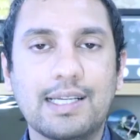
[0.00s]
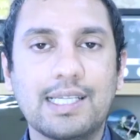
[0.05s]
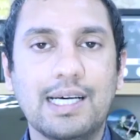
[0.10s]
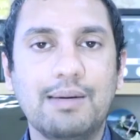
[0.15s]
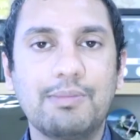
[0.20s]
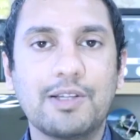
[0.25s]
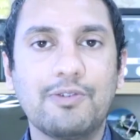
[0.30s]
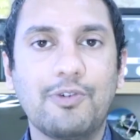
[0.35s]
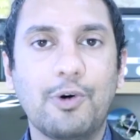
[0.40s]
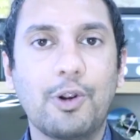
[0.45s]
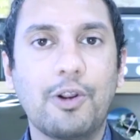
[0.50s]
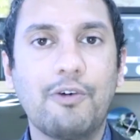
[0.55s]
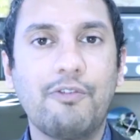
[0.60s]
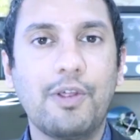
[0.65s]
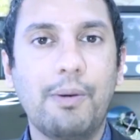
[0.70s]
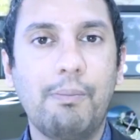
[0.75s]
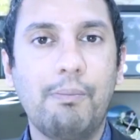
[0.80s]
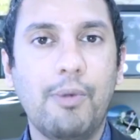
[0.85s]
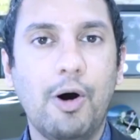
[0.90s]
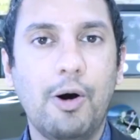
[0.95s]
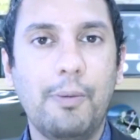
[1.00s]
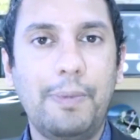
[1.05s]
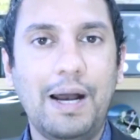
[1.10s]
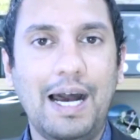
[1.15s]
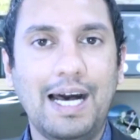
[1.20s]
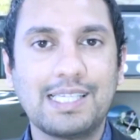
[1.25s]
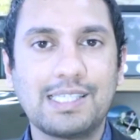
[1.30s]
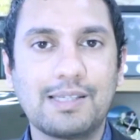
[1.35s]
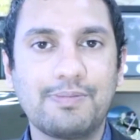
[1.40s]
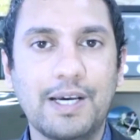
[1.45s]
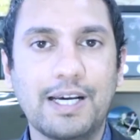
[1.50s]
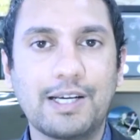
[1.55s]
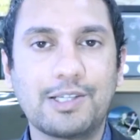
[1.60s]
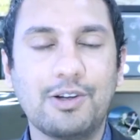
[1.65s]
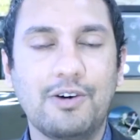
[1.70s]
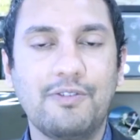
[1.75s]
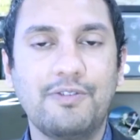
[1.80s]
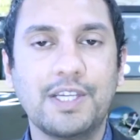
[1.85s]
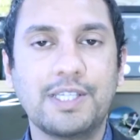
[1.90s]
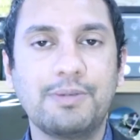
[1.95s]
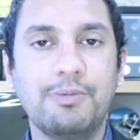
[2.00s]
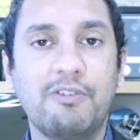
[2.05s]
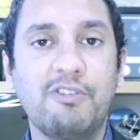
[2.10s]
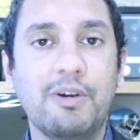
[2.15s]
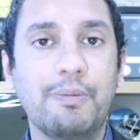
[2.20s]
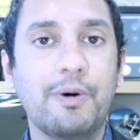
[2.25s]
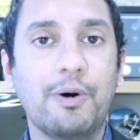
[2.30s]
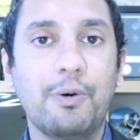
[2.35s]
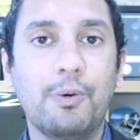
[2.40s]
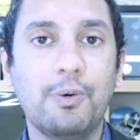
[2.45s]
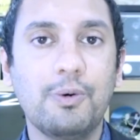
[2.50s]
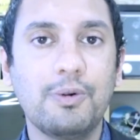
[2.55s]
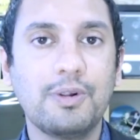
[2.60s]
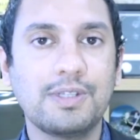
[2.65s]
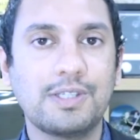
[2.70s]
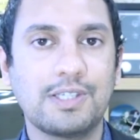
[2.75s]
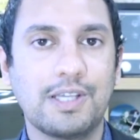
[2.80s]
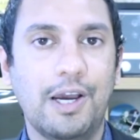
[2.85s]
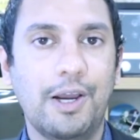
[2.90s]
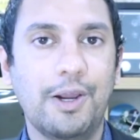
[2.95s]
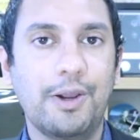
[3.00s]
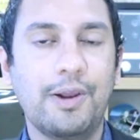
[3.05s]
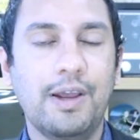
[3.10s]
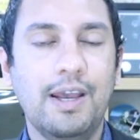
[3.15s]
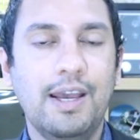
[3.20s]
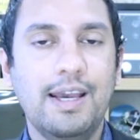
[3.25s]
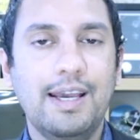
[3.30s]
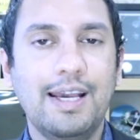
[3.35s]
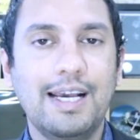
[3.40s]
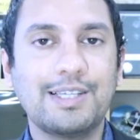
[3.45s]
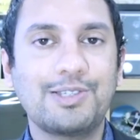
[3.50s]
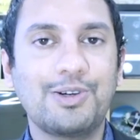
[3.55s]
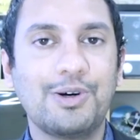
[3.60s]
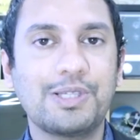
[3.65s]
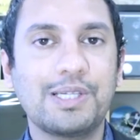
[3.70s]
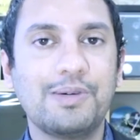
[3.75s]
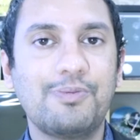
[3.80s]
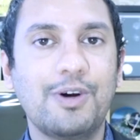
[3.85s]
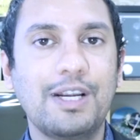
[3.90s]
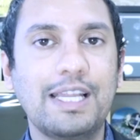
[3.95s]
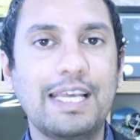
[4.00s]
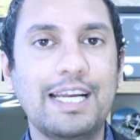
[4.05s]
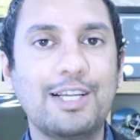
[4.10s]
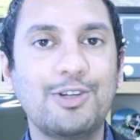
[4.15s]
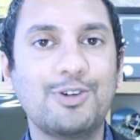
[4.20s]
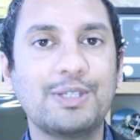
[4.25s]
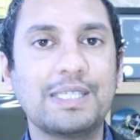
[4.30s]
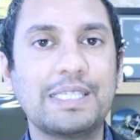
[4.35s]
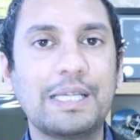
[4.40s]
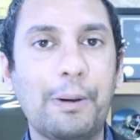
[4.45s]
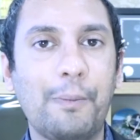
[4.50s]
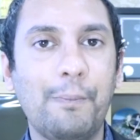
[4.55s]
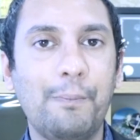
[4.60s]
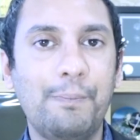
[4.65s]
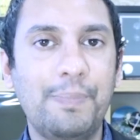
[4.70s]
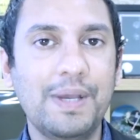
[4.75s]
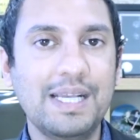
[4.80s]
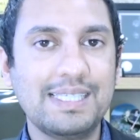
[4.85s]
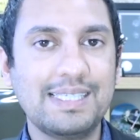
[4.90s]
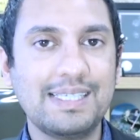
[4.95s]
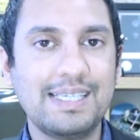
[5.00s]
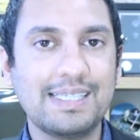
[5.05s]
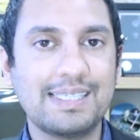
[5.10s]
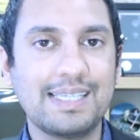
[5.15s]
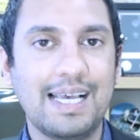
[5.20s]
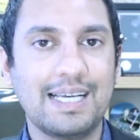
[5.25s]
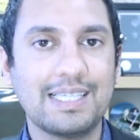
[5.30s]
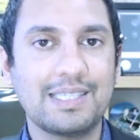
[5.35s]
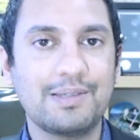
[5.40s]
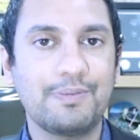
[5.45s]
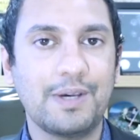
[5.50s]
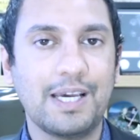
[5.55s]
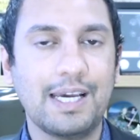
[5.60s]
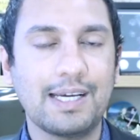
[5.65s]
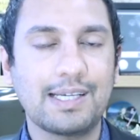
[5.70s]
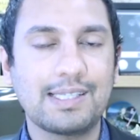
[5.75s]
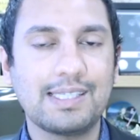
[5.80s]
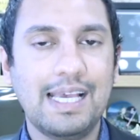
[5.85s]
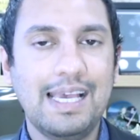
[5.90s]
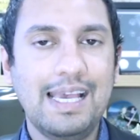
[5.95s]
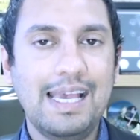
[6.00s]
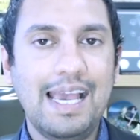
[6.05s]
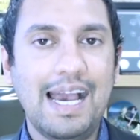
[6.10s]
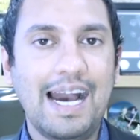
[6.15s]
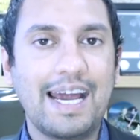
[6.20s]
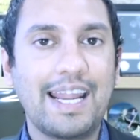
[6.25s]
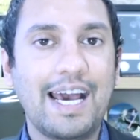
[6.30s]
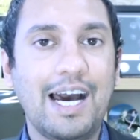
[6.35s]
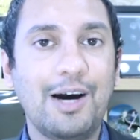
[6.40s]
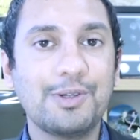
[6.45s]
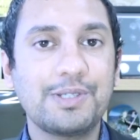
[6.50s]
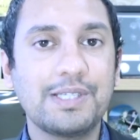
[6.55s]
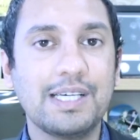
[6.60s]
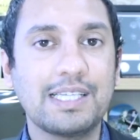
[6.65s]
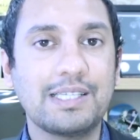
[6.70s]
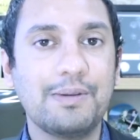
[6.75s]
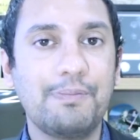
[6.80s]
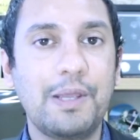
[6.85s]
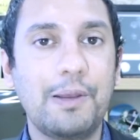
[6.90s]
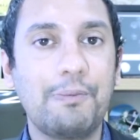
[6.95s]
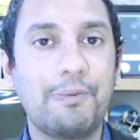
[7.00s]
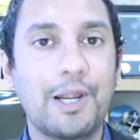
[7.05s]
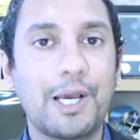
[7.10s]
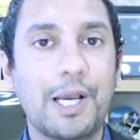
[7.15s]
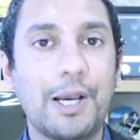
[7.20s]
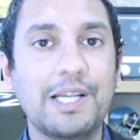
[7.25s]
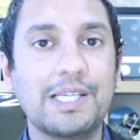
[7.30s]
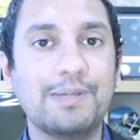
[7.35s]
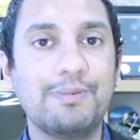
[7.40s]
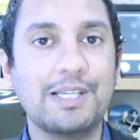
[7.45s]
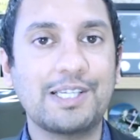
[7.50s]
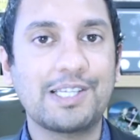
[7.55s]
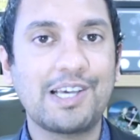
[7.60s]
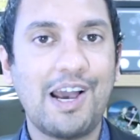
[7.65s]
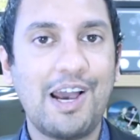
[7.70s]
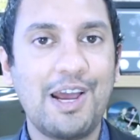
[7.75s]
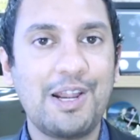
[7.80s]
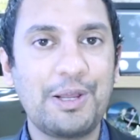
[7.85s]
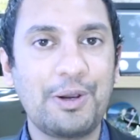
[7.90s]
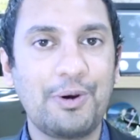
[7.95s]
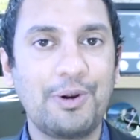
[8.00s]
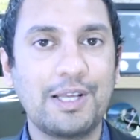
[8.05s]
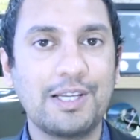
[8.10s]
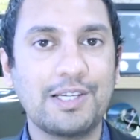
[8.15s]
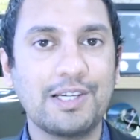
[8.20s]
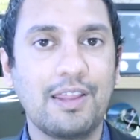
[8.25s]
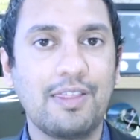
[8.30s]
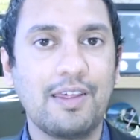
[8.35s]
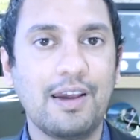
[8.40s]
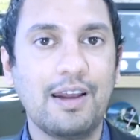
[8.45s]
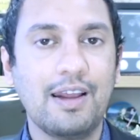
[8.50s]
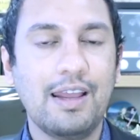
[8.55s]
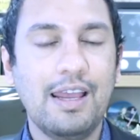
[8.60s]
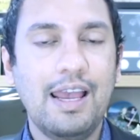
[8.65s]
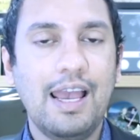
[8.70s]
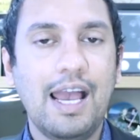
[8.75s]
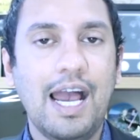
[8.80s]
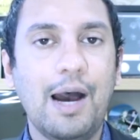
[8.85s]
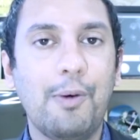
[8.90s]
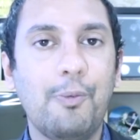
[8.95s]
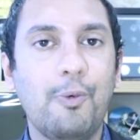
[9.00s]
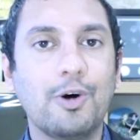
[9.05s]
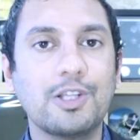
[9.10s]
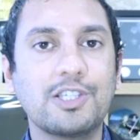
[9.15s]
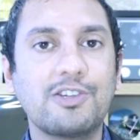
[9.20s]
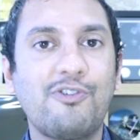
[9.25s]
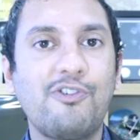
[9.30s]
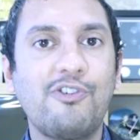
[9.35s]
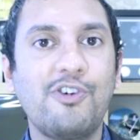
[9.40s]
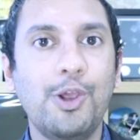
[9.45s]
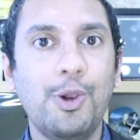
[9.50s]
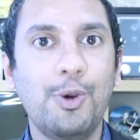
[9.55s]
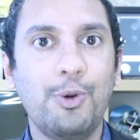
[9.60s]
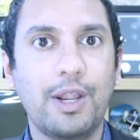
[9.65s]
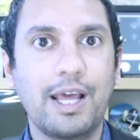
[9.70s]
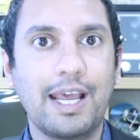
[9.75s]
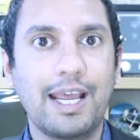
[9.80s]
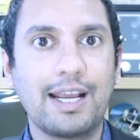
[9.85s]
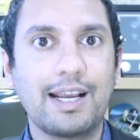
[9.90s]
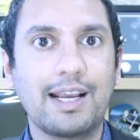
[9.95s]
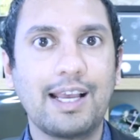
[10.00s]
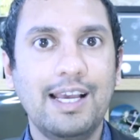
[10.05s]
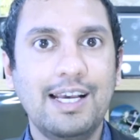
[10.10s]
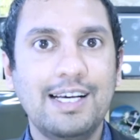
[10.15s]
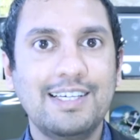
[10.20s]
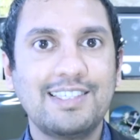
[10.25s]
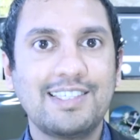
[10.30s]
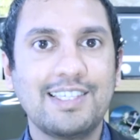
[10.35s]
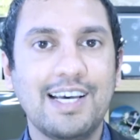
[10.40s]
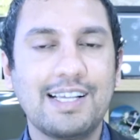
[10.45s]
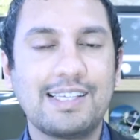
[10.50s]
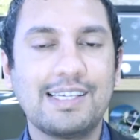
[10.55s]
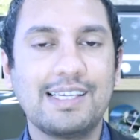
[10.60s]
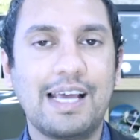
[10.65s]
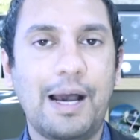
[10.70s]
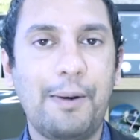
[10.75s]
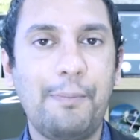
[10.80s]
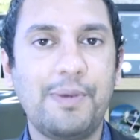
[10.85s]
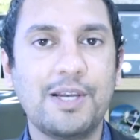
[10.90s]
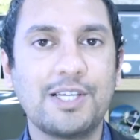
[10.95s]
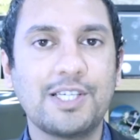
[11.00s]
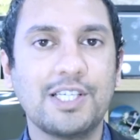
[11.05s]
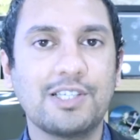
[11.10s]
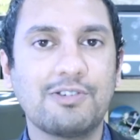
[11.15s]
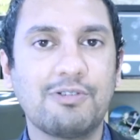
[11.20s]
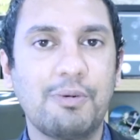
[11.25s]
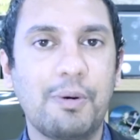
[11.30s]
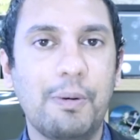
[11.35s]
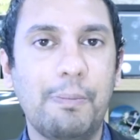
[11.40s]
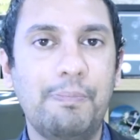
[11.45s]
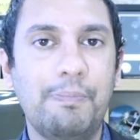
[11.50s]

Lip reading: terms of all of the mob aspects of this movie, but also it's got some really interesting business aspects and how certain people are going to be turning on each other and what's fueling certain ambitions from a